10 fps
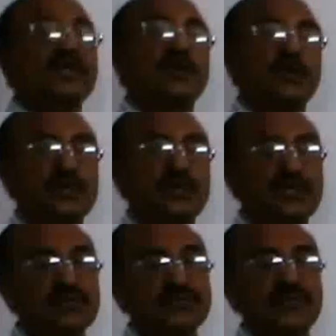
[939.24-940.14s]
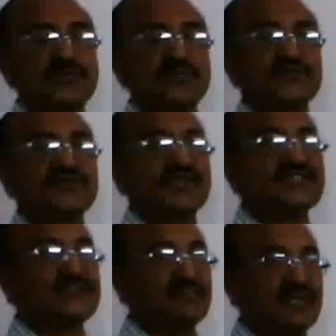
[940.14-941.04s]
will reduce
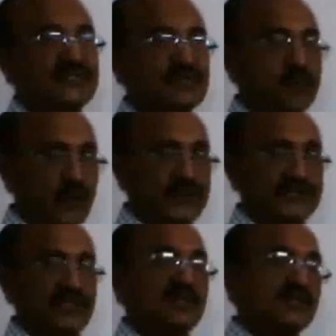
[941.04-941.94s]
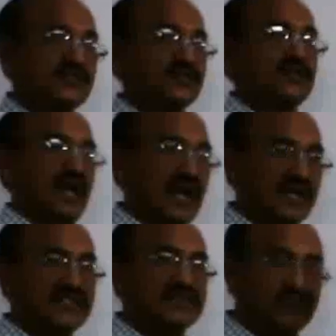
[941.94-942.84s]
its melting point. So the
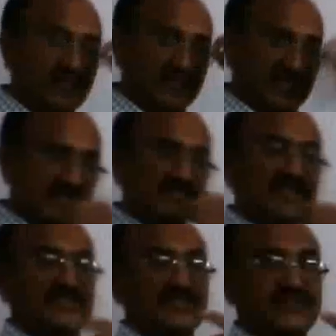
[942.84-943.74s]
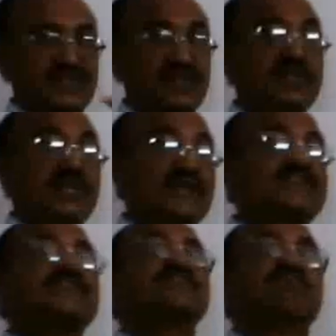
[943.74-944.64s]
ice, when it touches,
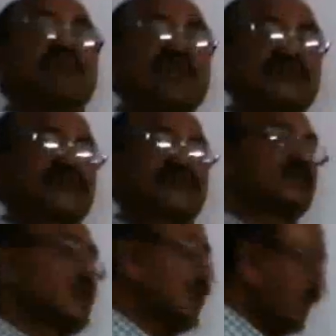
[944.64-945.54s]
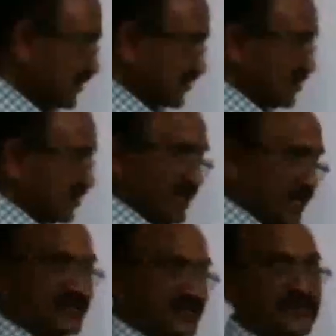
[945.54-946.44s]
it is melting at a
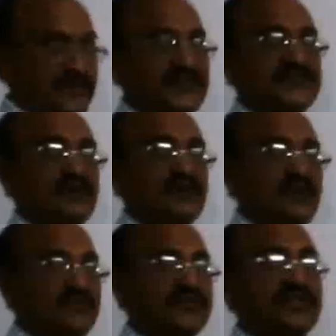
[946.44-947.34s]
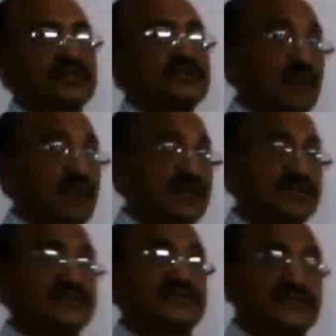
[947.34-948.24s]
temperature of nearly
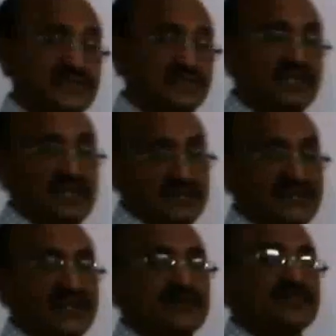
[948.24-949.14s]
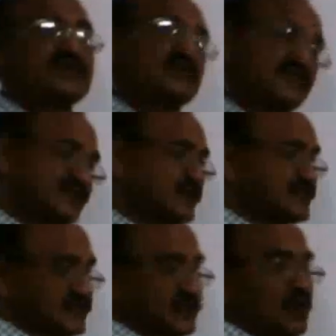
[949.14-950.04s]
minus 16 degree
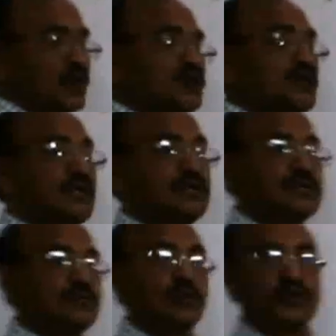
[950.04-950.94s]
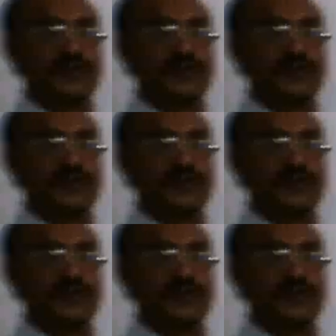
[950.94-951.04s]
Celsius or a little more